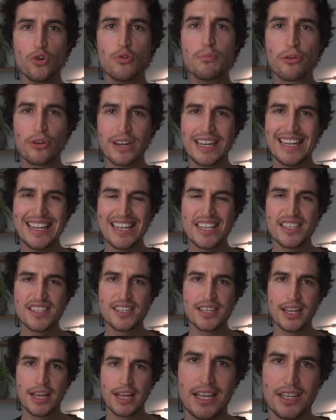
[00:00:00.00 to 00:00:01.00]
Uber
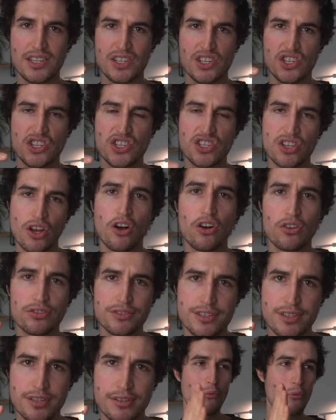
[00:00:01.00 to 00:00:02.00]
Eats is
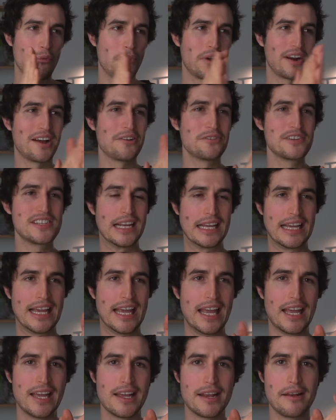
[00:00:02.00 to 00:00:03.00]
salt. When I was a
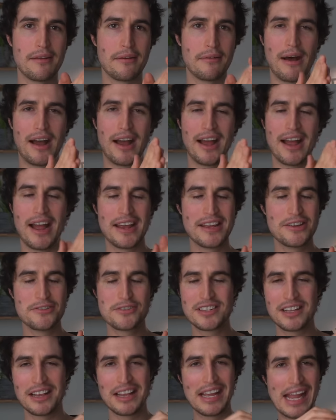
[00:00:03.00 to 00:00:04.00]
kid, I
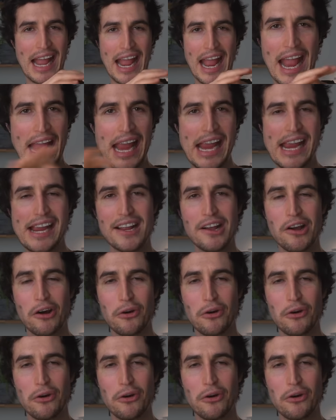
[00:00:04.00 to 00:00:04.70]
used to like hate